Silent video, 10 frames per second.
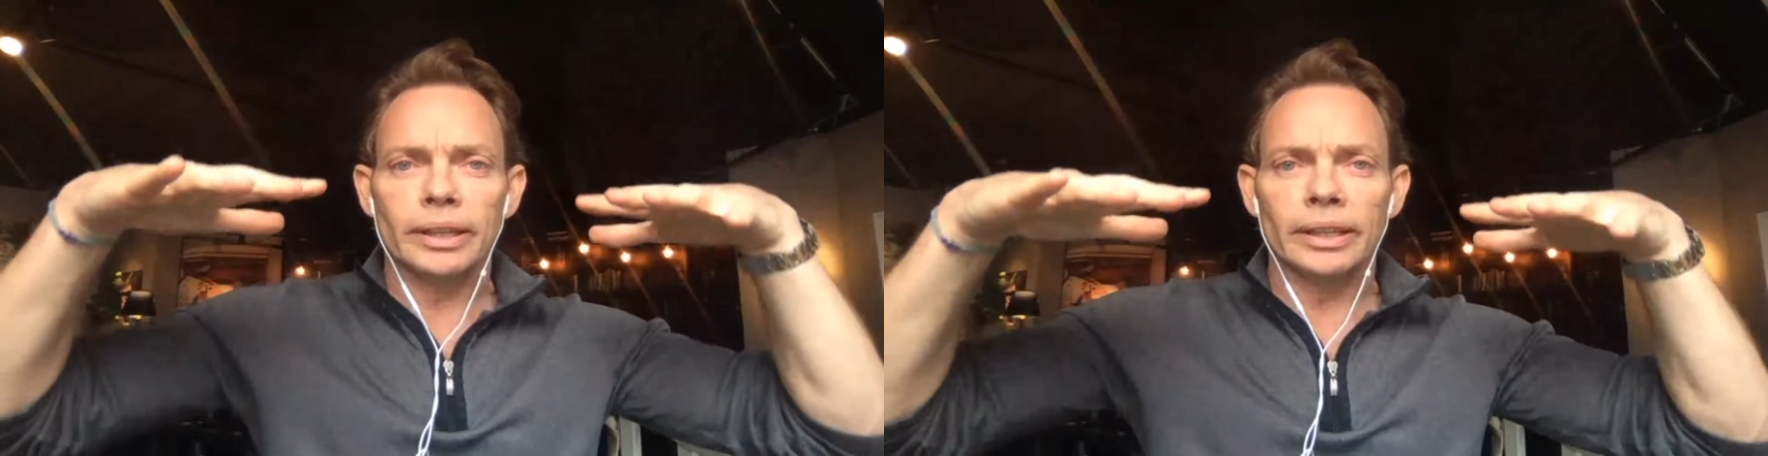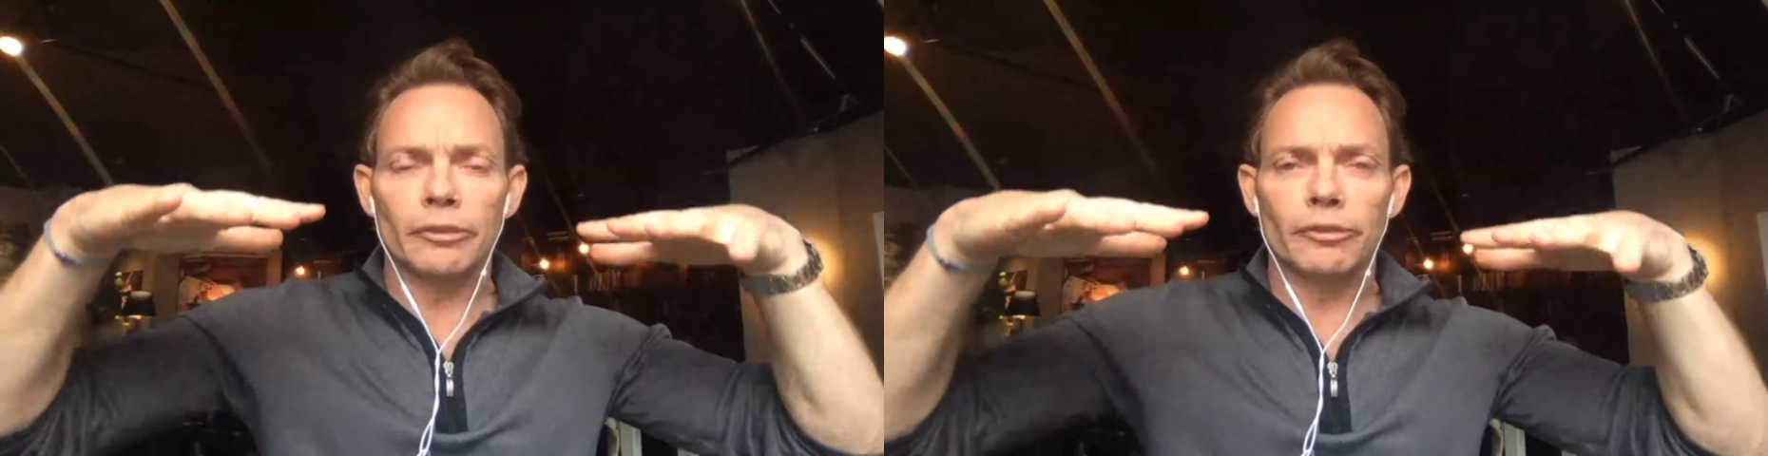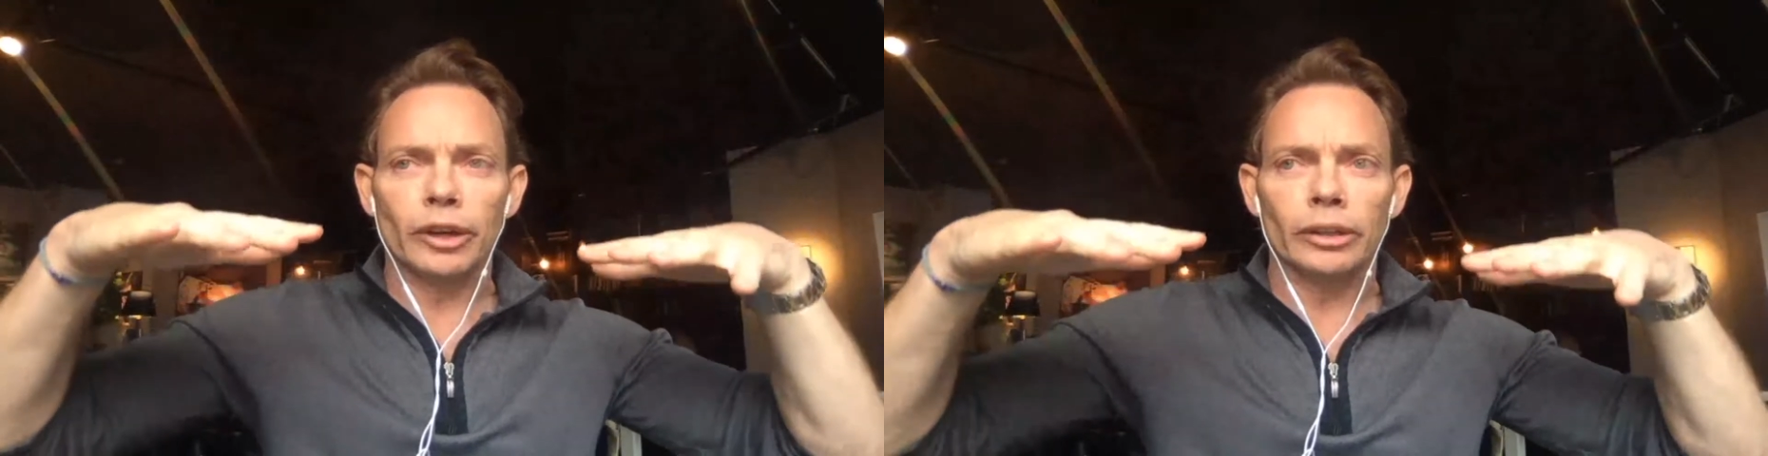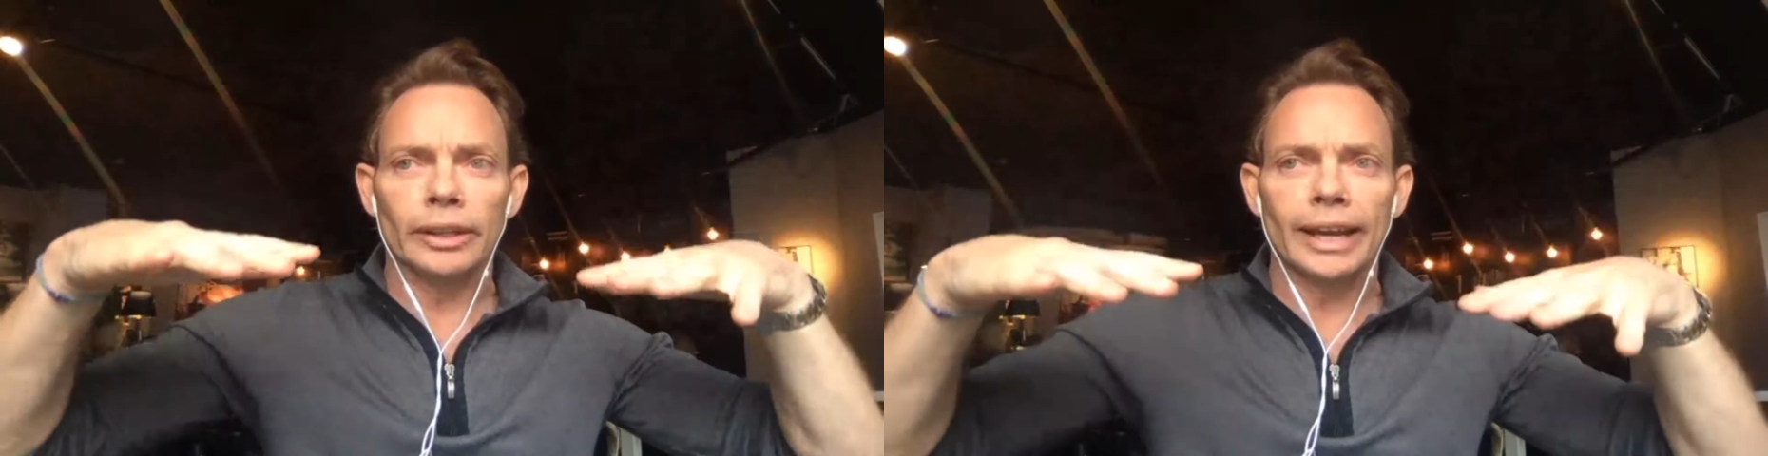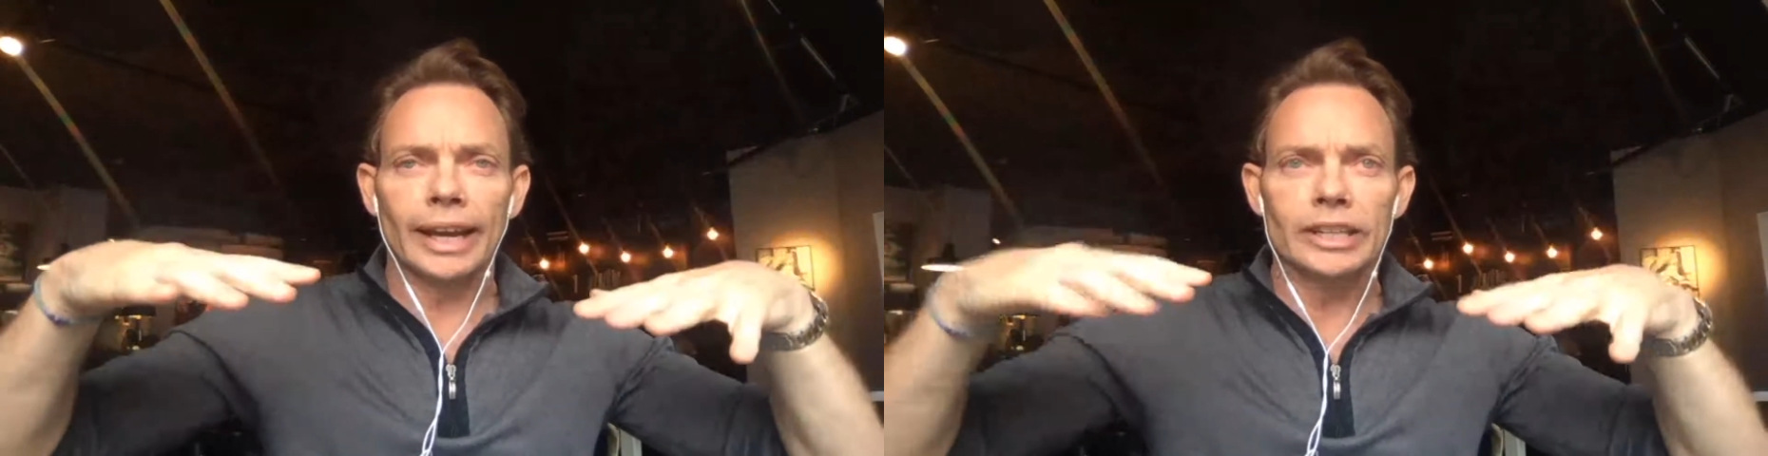and I felt
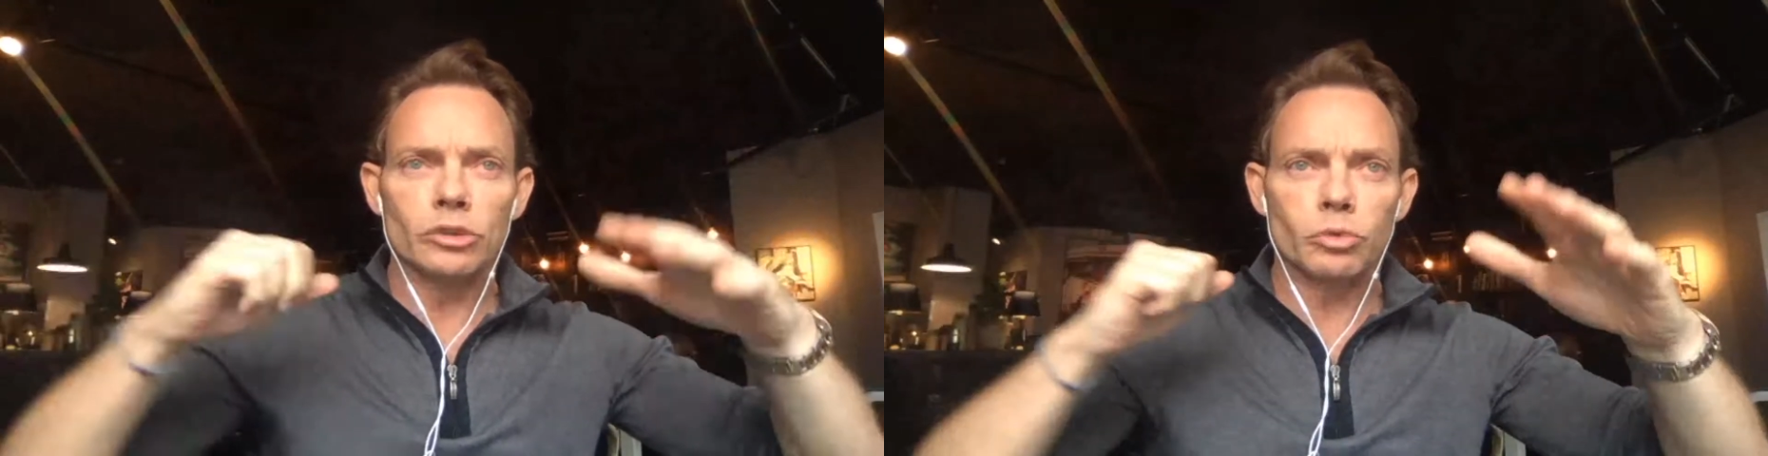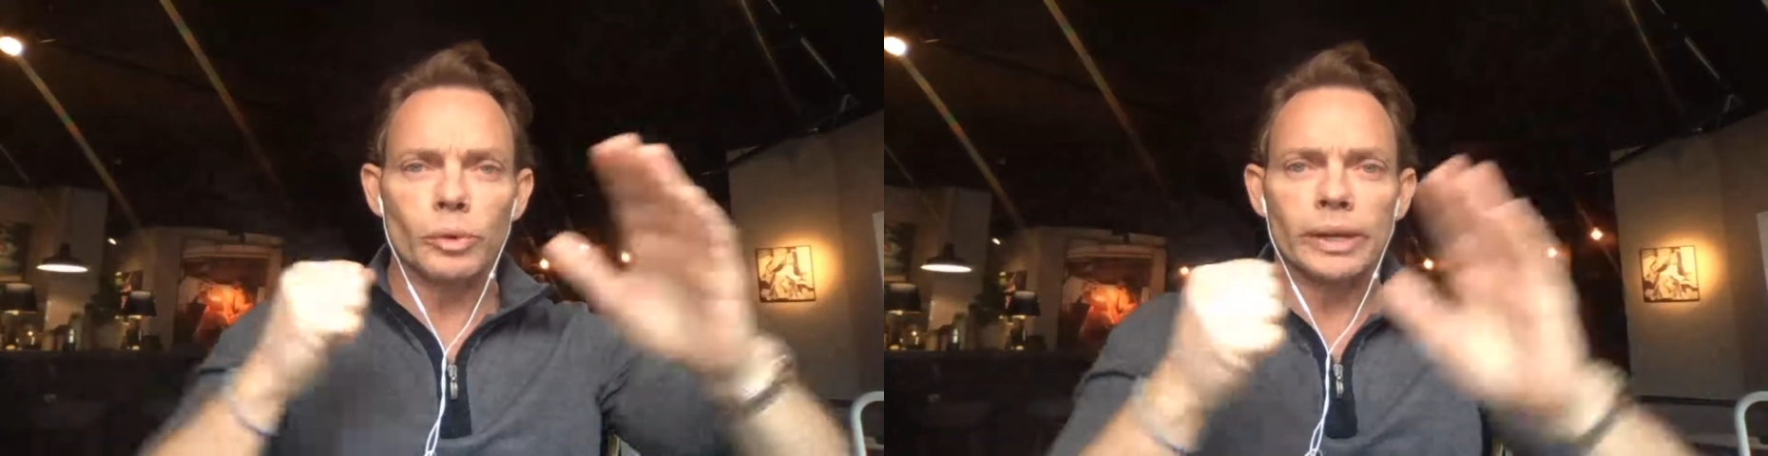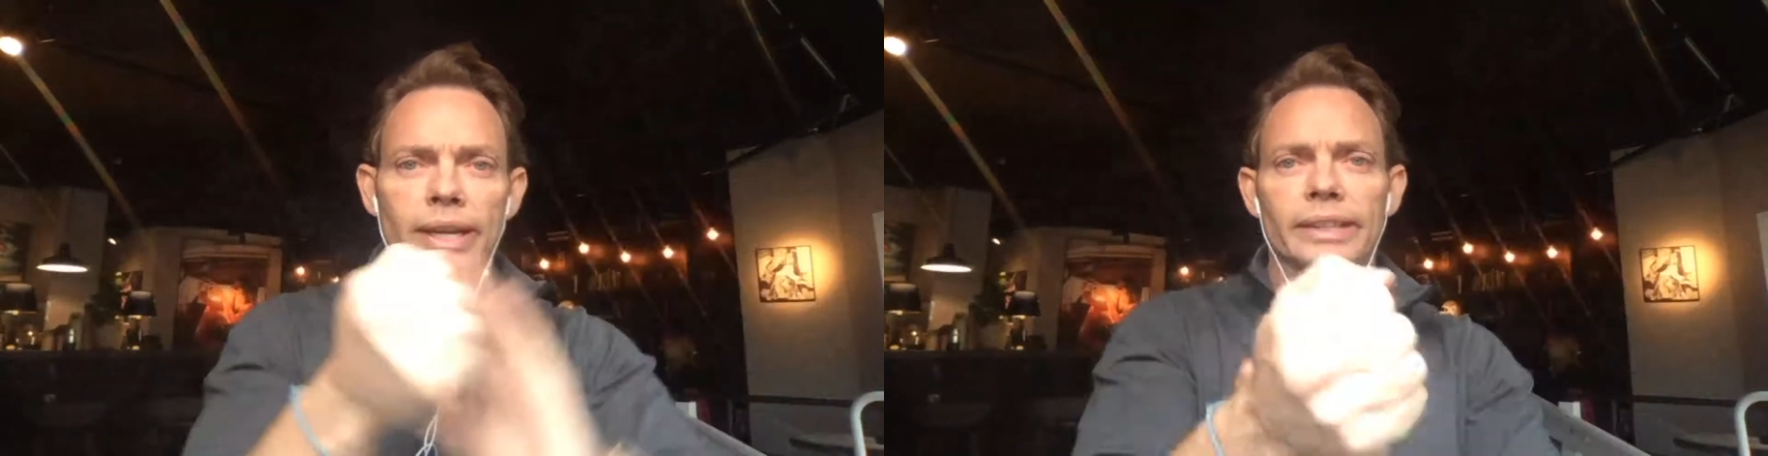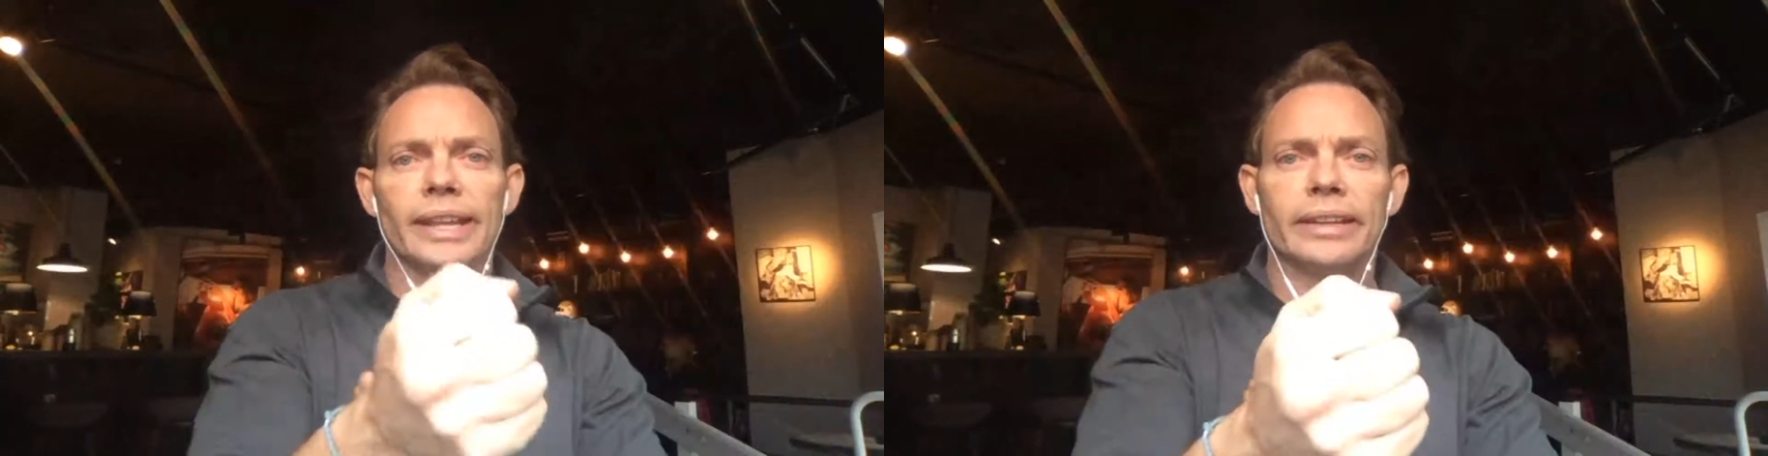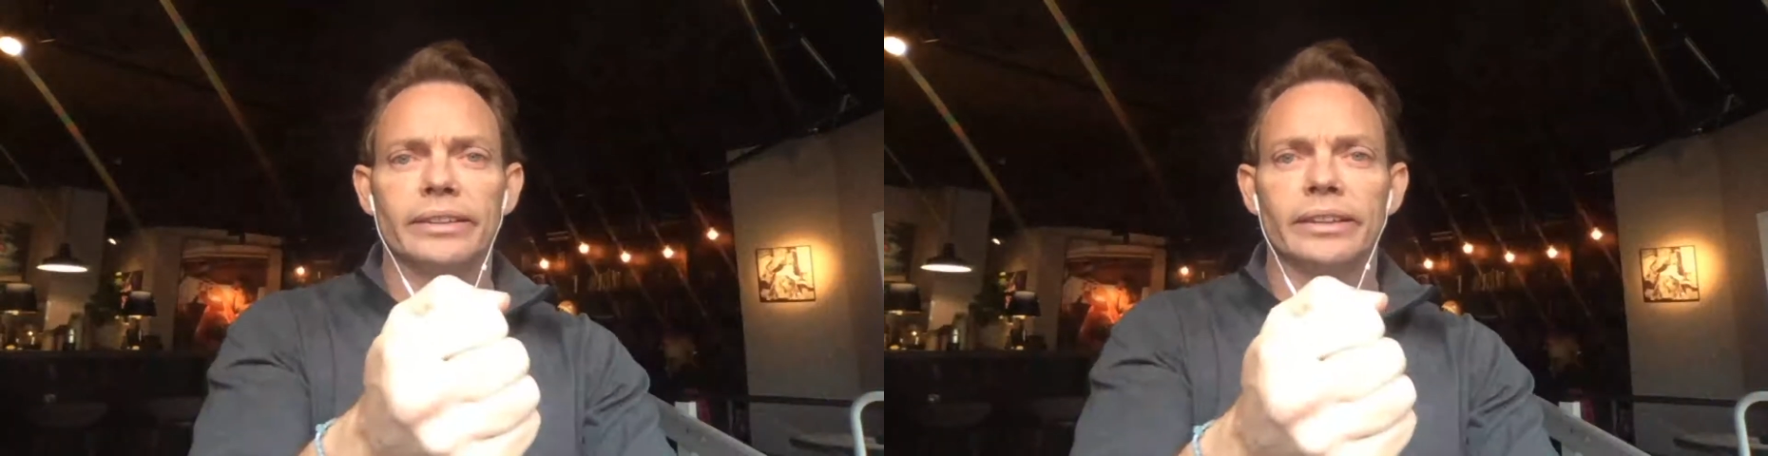like I just
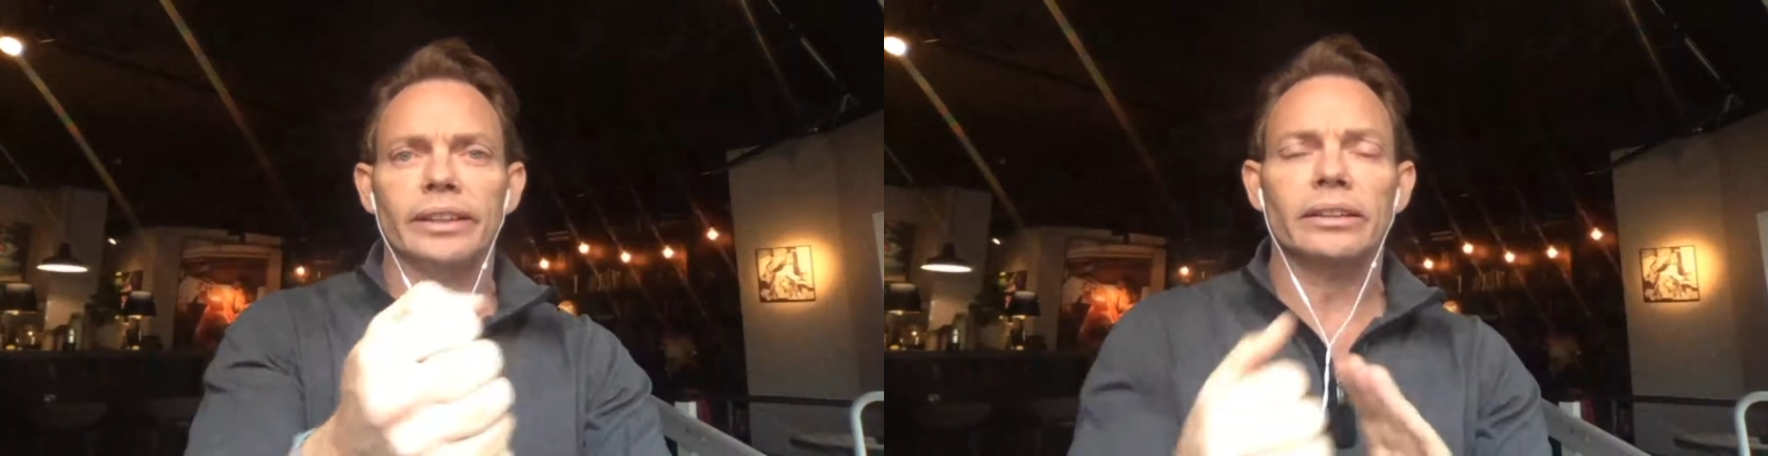reconnected